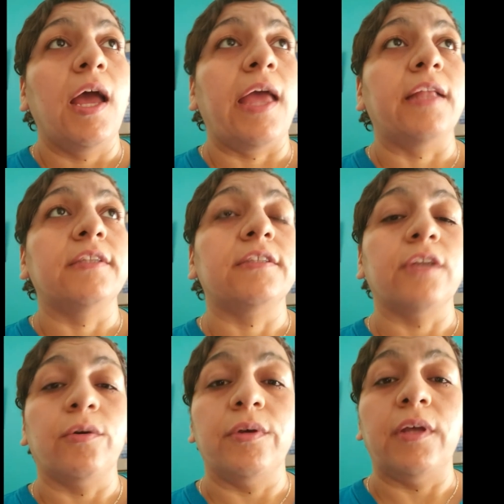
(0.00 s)
And
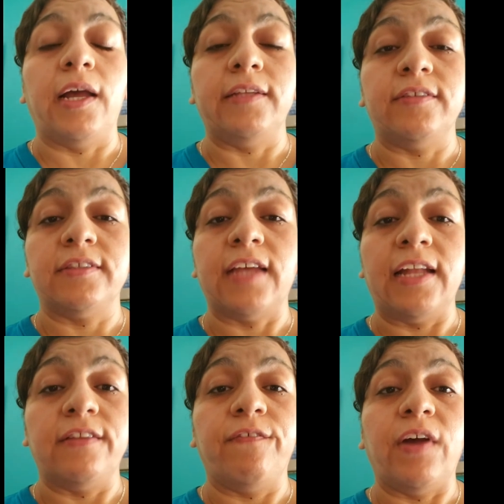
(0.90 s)
so I just
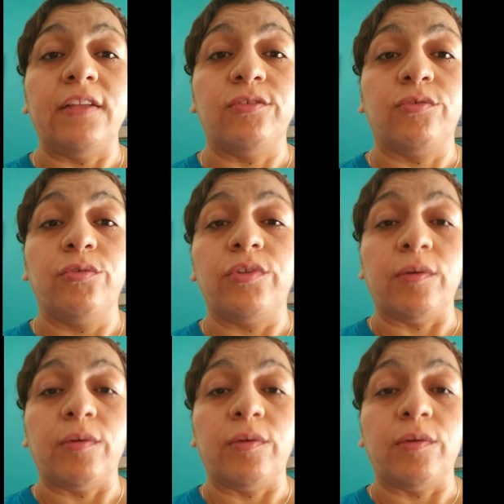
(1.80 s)
had to find screws